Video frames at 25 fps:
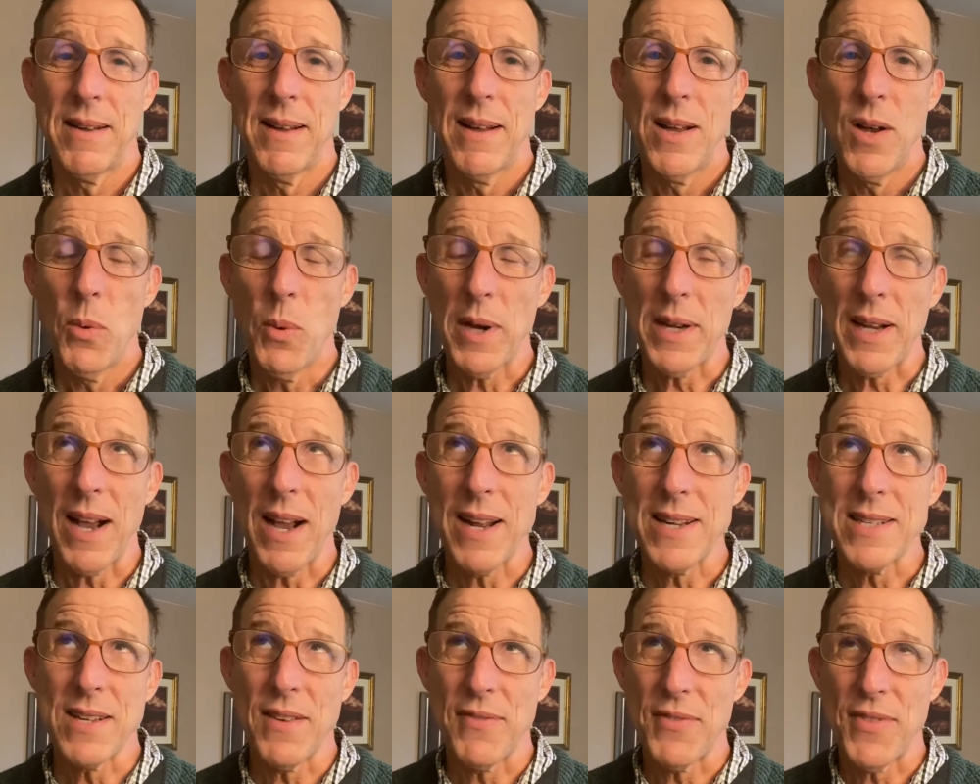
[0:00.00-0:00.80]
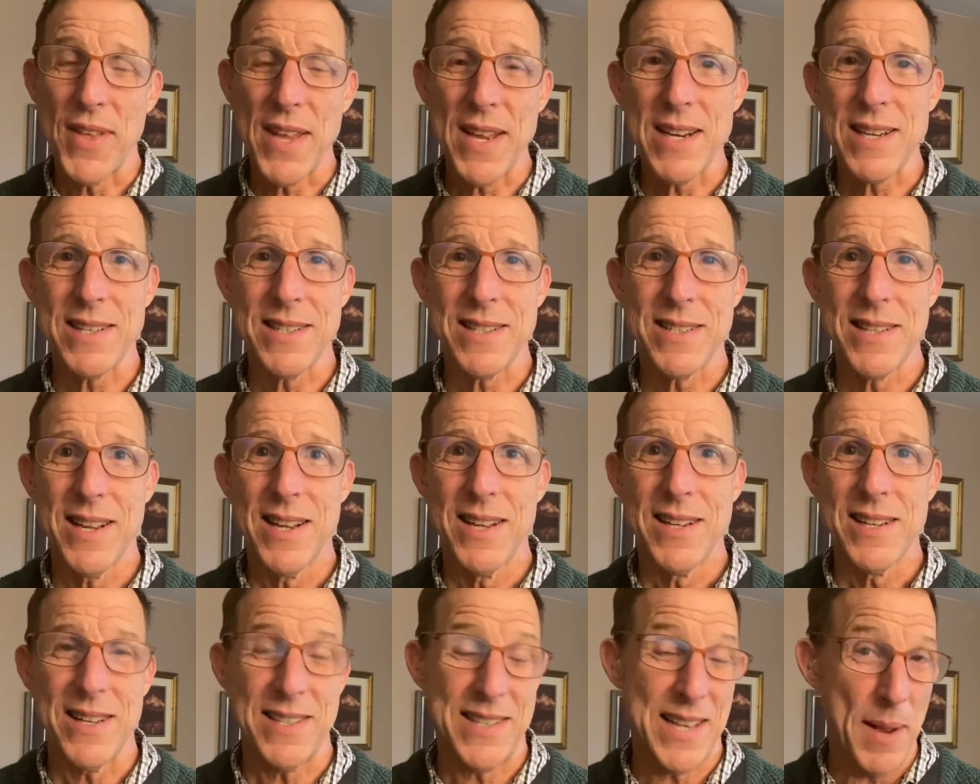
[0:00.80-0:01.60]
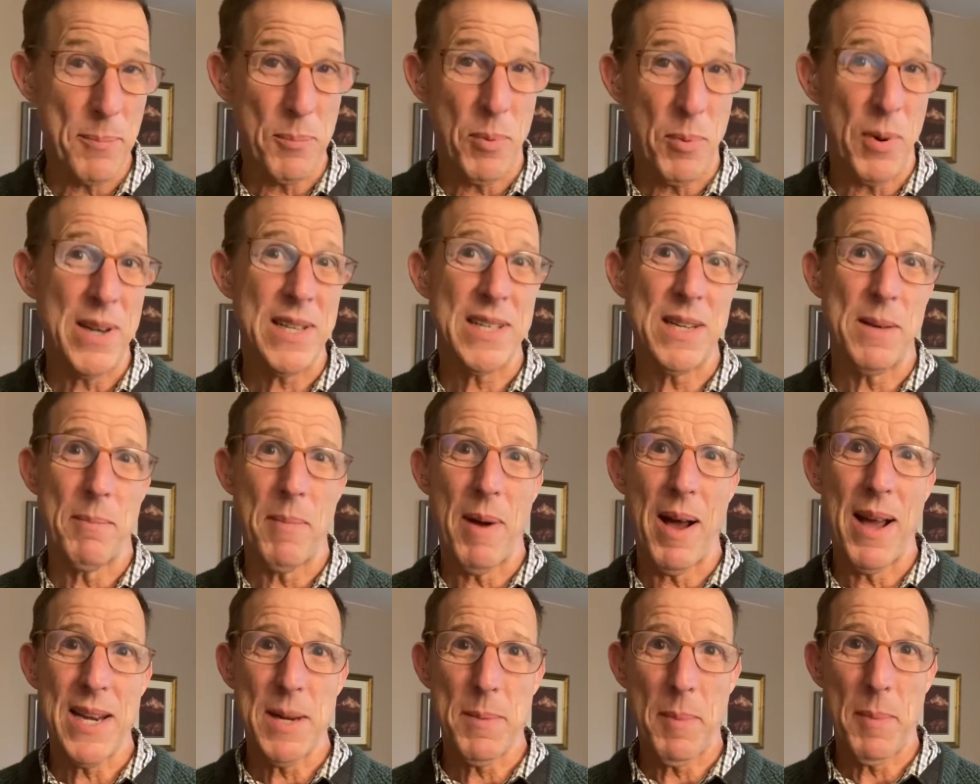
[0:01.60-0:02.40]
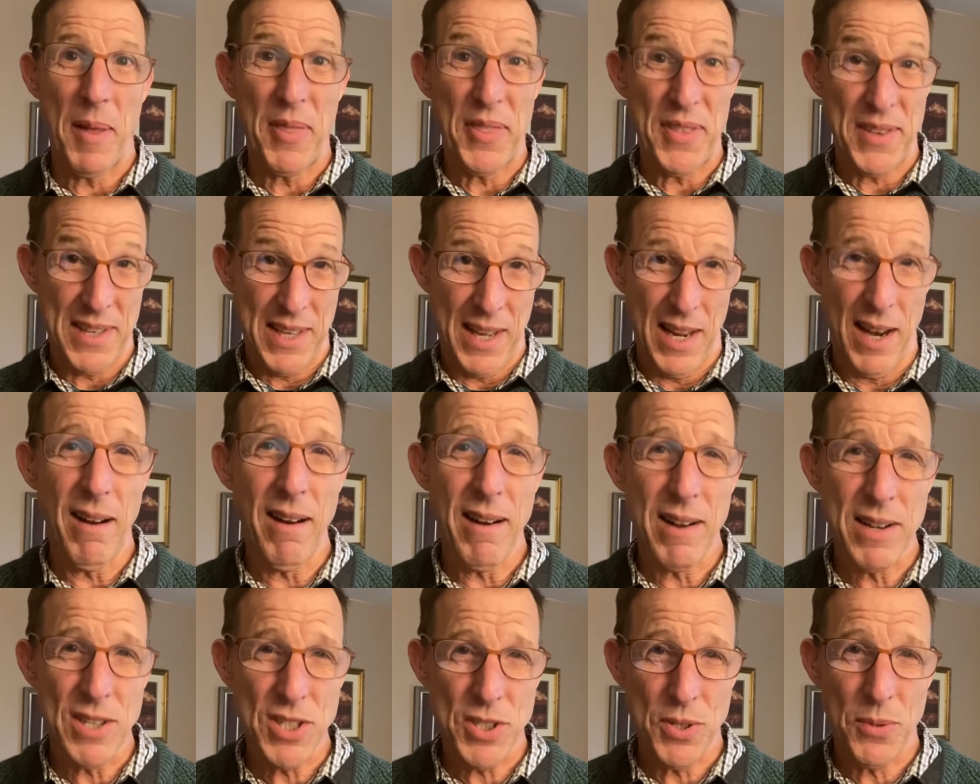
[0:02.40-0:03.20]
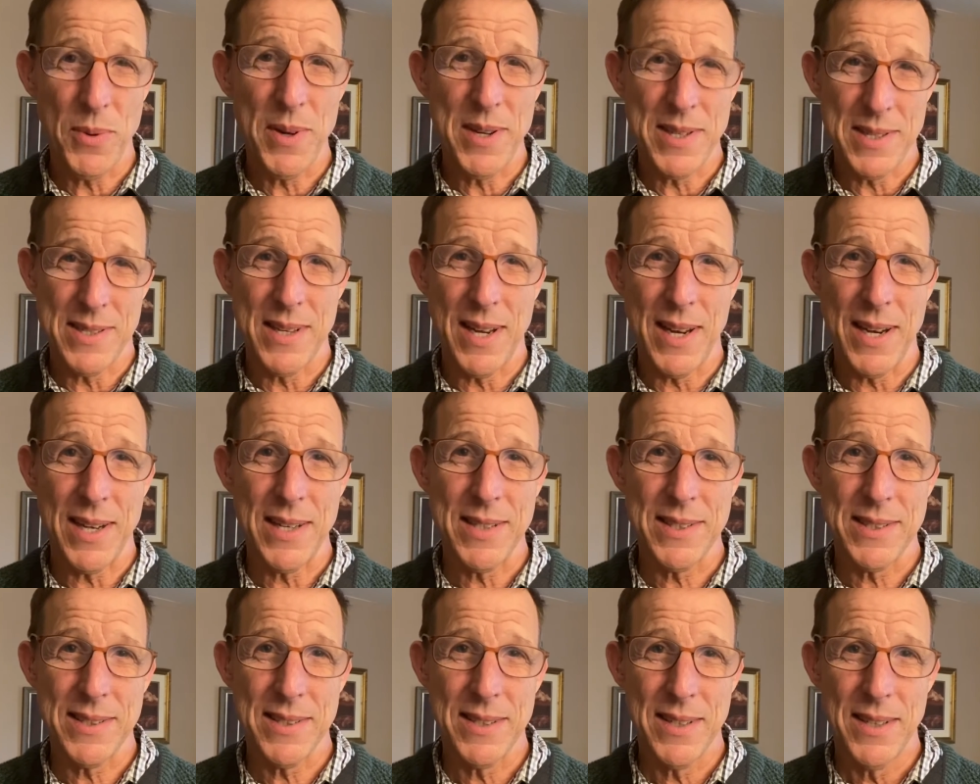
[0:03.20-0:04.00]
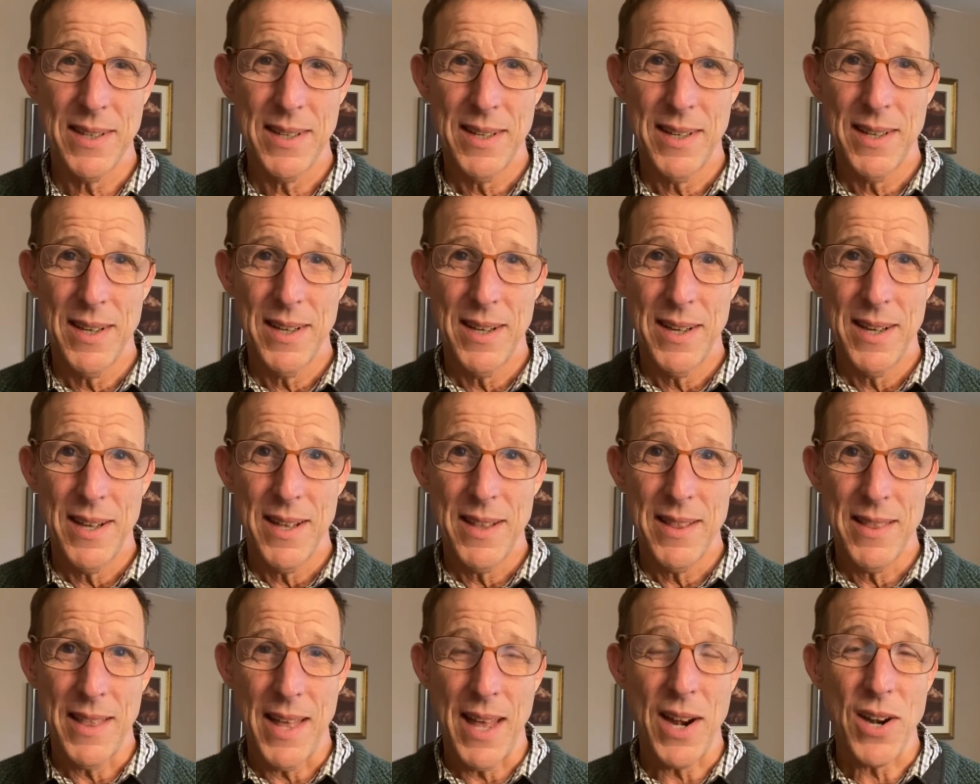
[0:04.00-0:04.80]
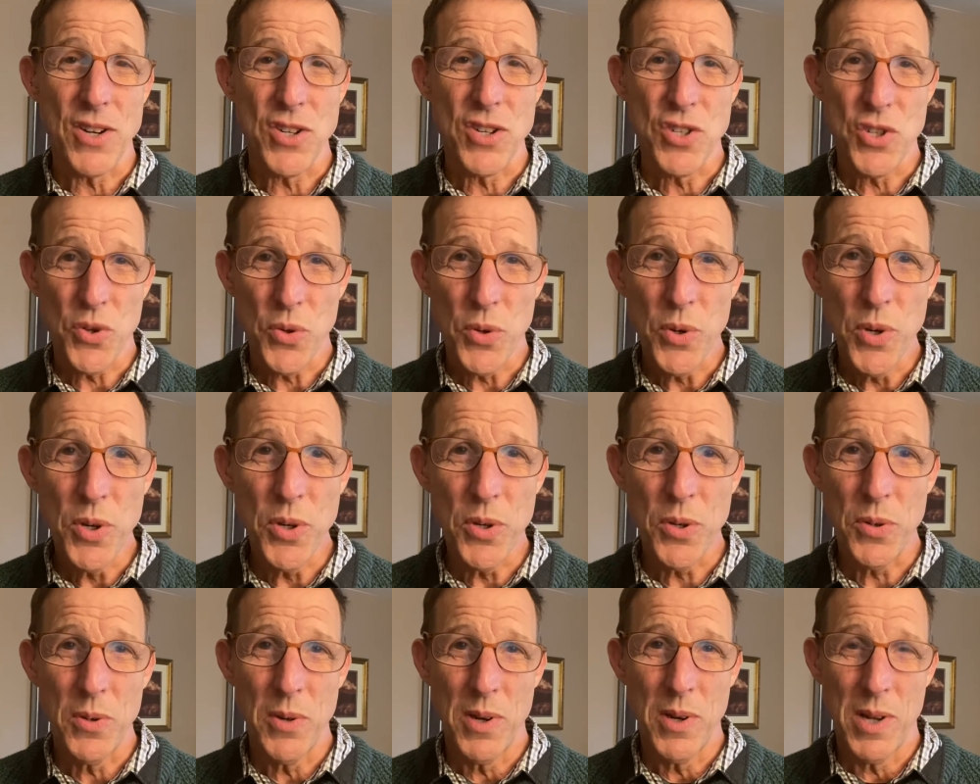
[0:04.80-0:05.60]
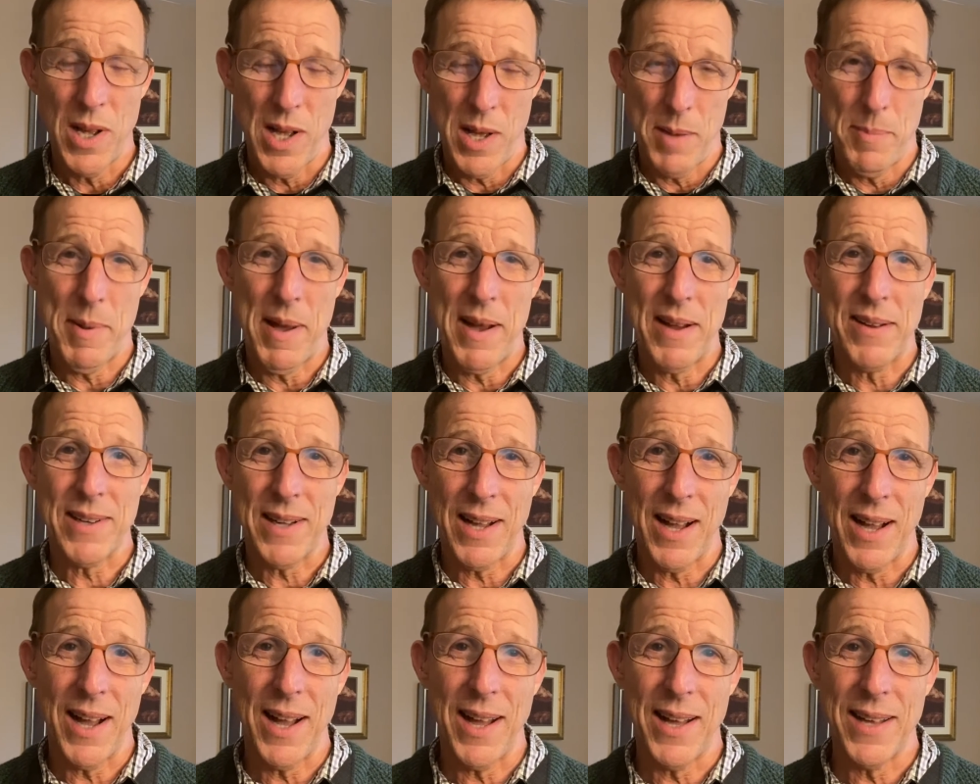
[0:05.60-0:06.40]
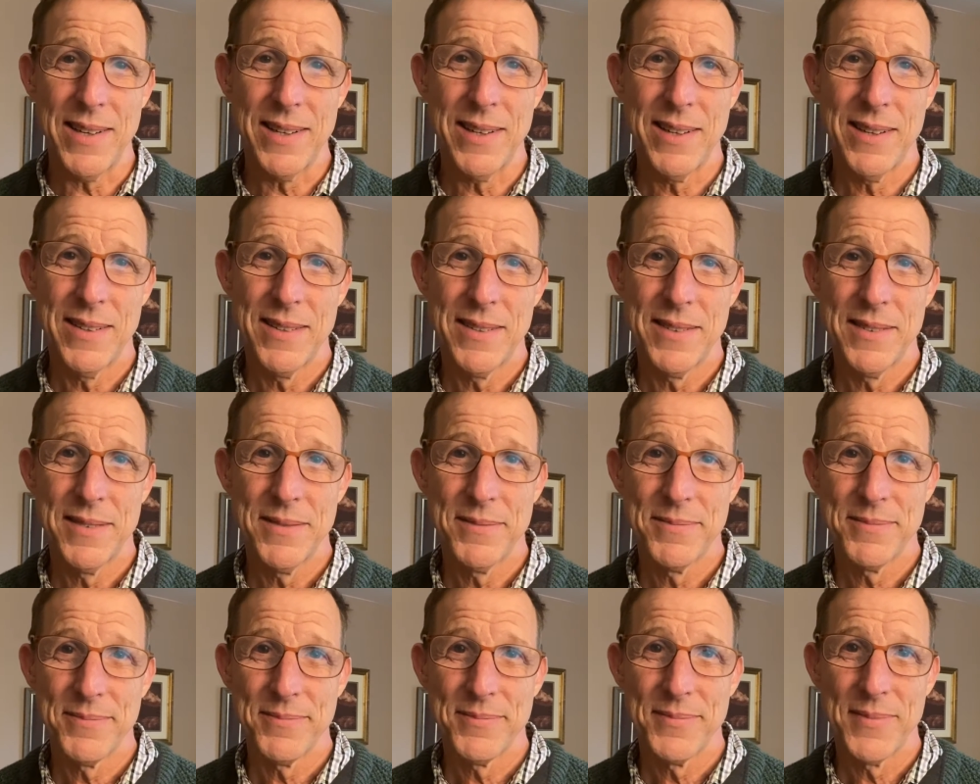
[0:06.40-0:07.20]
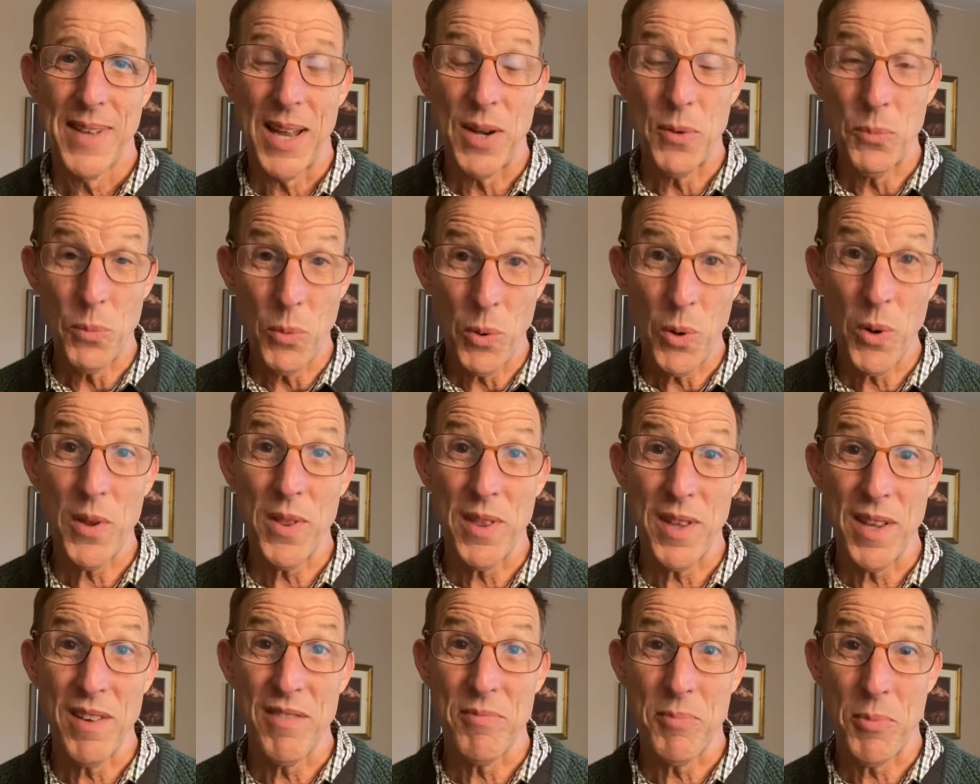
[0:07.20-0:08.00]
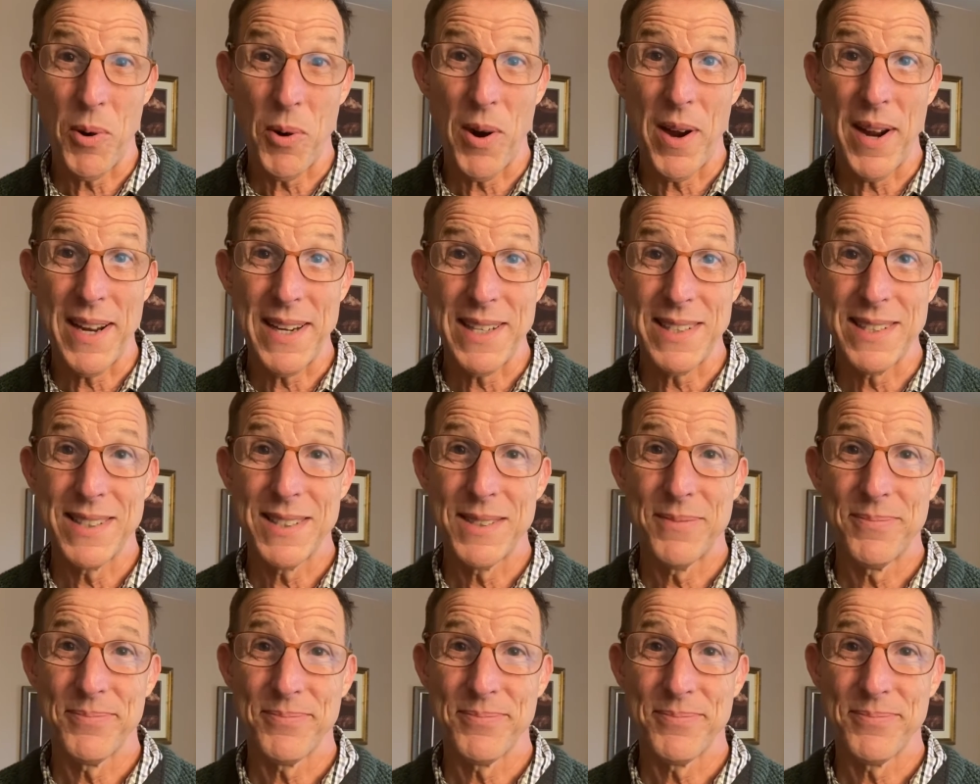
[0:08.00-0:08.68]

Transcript: What kinds of things does that bring to mind about the characteristics that are true about God and worthy of praise?